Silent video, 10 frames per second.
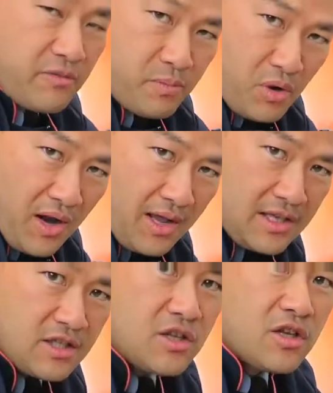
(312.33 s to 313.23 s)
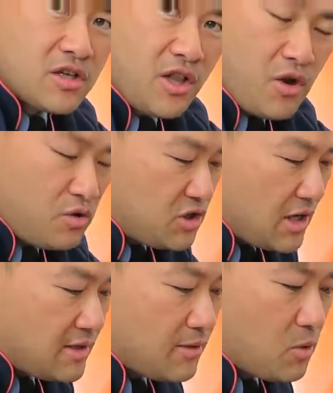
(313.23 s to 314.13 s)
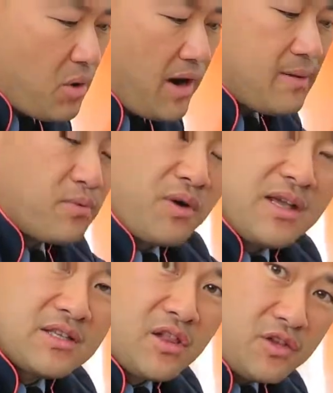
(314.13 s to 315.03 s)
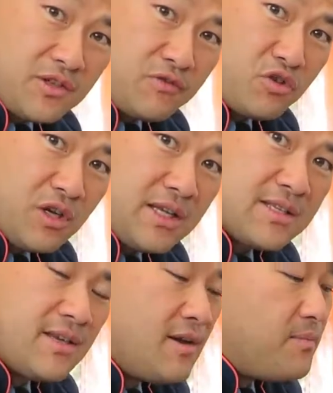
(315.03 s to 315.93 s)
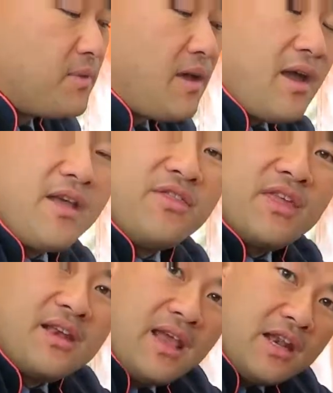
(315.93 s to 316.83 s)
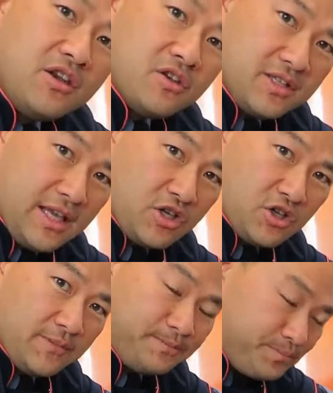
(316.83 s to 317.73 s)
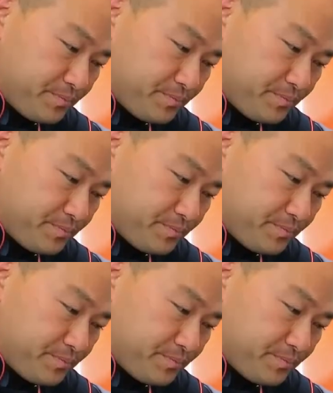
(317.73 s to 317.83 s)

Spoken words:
of praise, slow, gentle, quiet praise, lots of treats, and then end your session.